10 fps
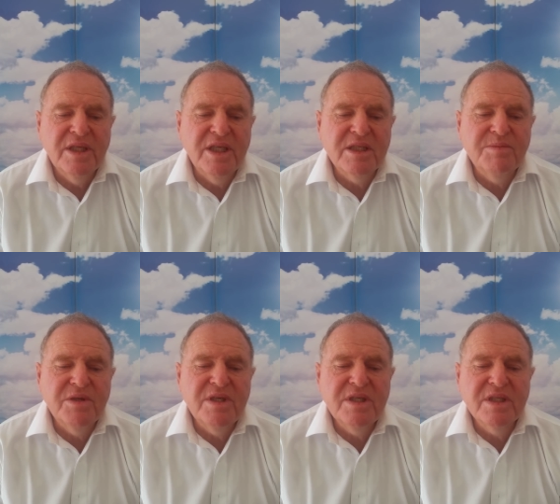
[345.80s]
This
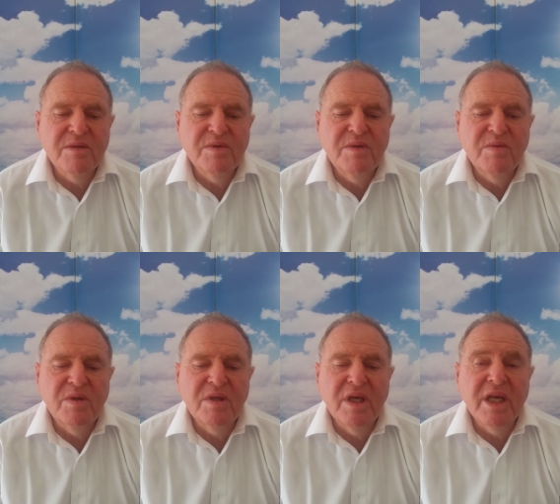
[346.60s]
means that we
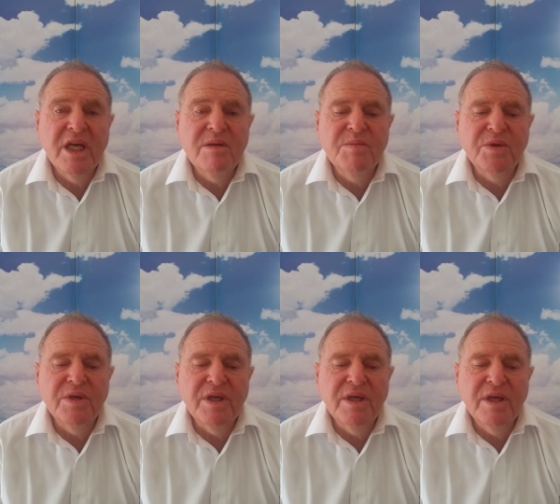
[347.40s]
will again
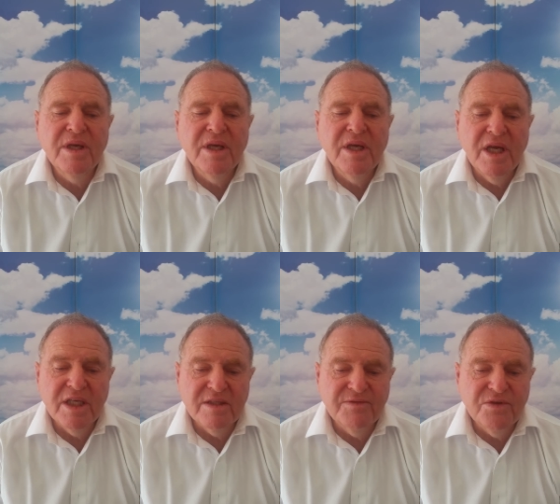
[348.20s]
be,
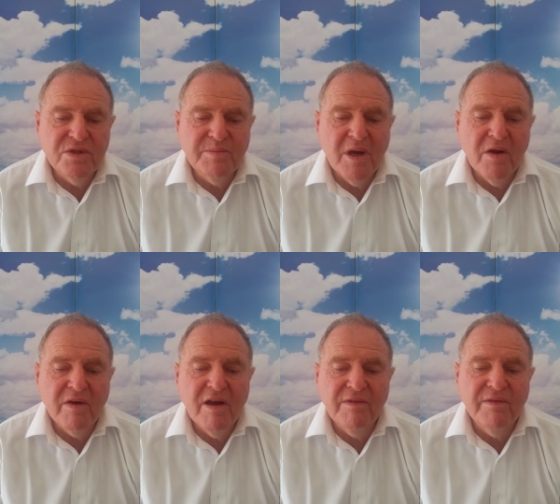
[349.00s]
as the first
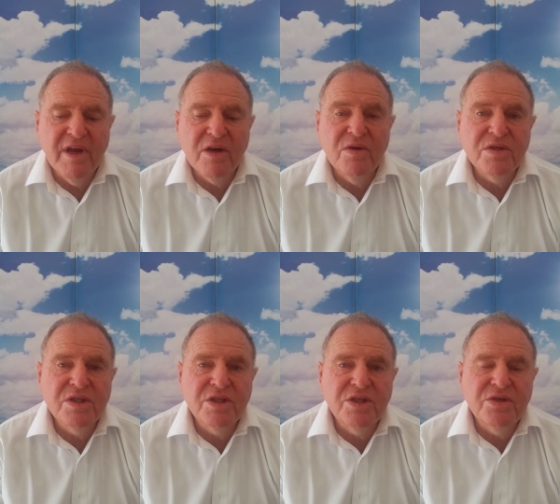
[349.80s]
paragraph of our
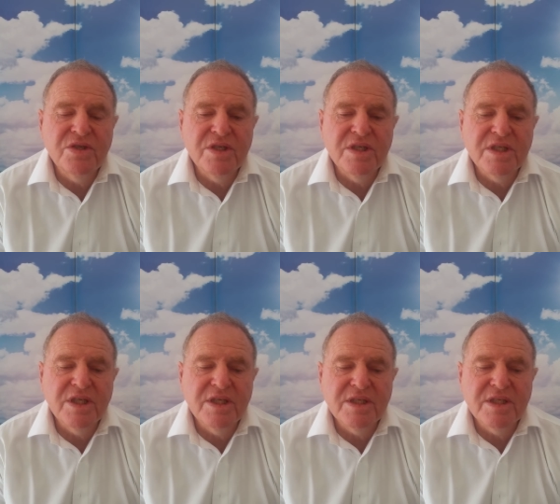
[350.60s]
Constitution
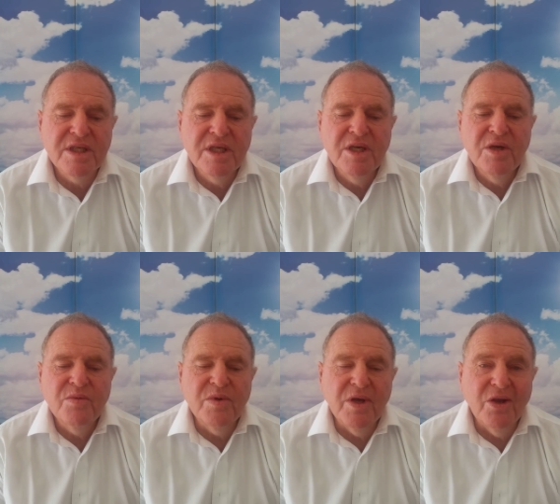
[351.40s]
says,
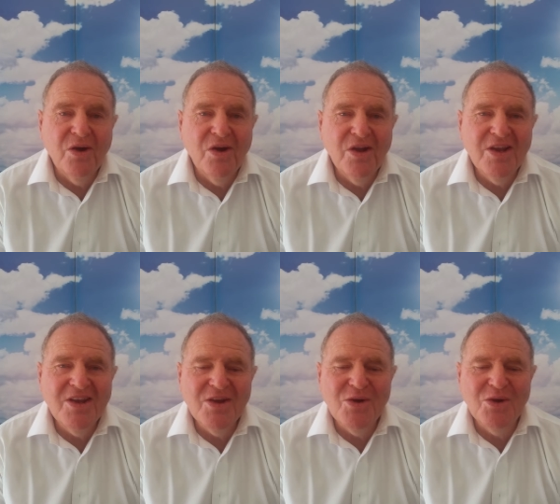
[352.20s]

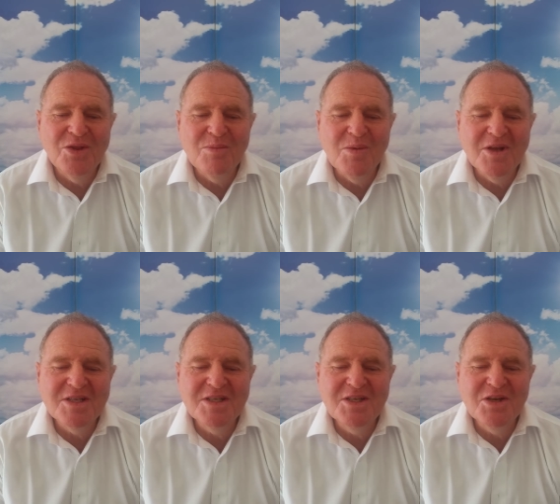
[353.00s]
relying on the
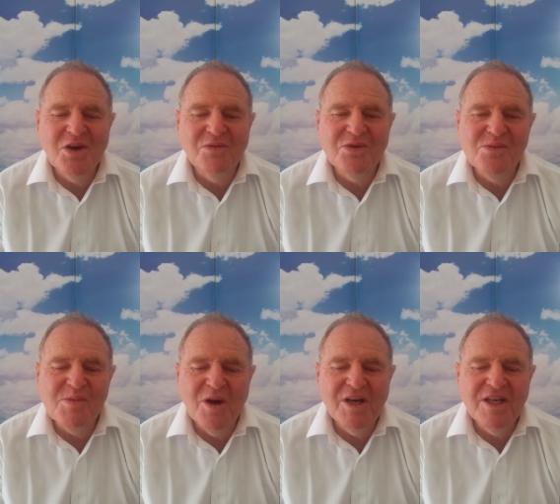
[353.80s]
blessing of
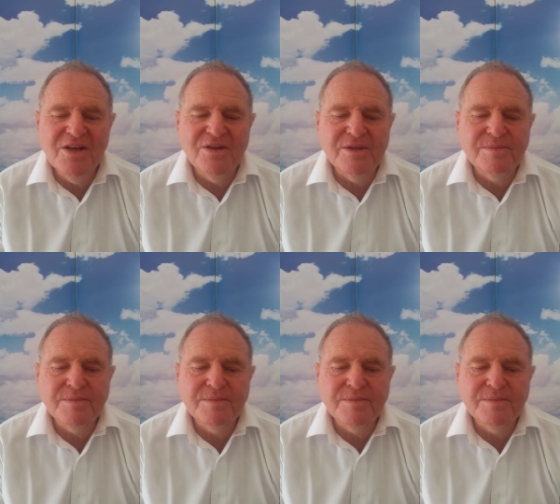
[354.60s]
Almighty God.